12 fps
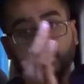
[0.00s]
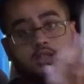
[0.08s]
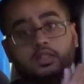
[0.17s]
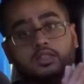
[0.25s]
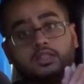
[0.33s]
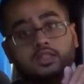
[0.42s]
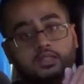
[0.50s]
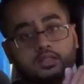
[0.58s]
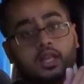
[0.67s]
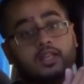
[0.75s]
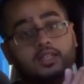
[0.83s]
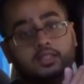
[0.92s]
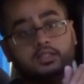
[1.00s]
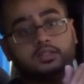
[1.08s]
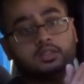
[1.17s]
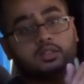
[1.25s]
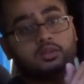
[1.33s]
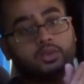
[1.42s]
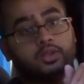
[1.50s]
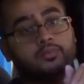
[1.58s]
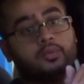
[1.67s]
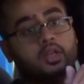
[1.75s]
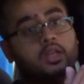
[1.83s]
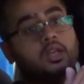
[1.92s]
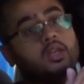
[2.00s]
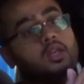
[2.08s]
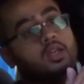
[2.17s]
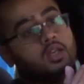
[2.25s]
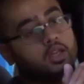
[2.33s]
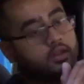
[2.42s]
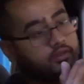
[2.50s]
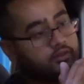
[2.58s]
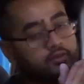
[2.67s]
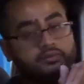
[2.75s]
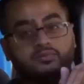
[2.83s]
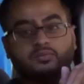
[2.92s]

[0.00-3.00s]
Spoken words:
2 years of age. At least. Okay. And